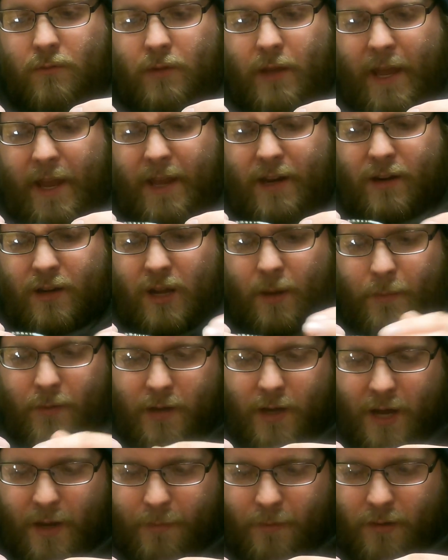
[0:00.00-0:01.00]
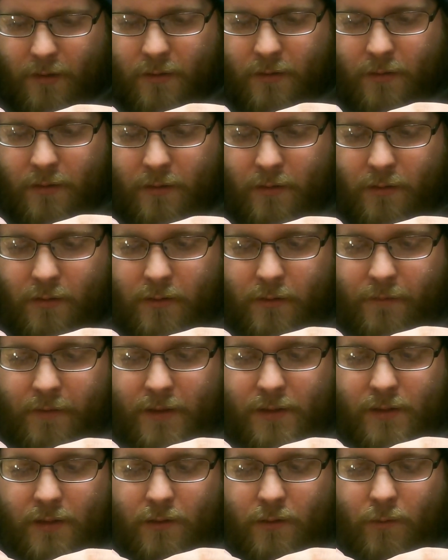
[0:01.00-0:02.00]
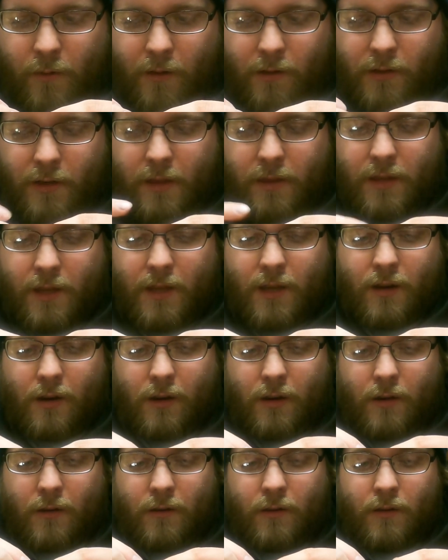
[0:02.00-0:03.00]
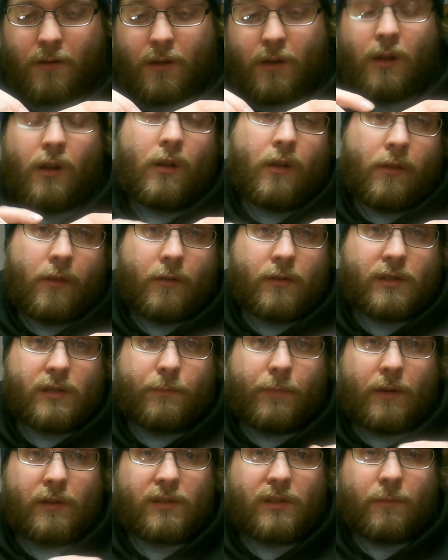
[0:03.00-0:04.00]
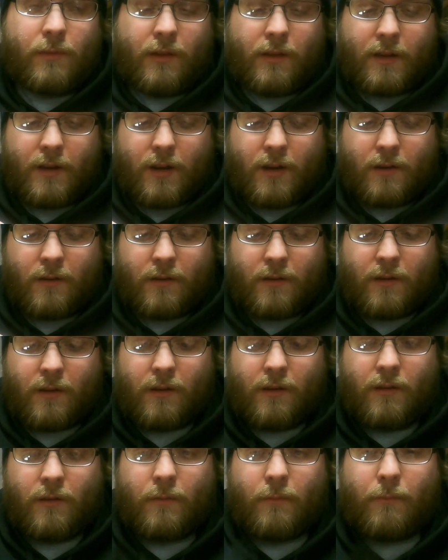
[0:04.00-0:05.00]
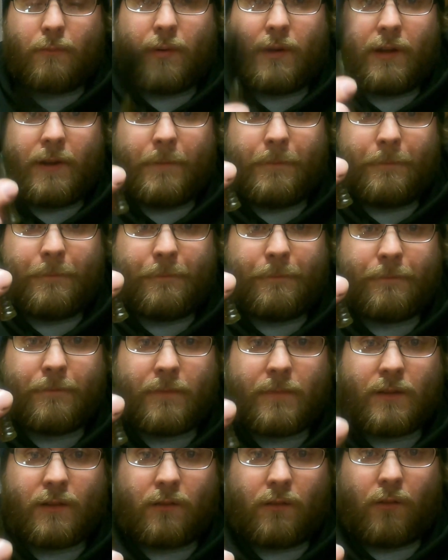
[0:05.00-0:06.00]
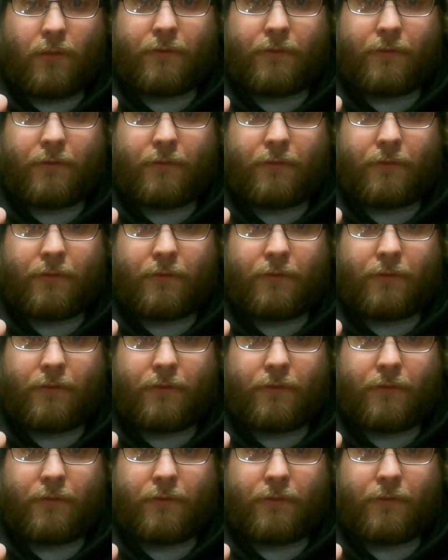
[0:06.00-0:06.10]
and a couple copper. I don't know if that's a quality thing or they're supposed to be there, but a little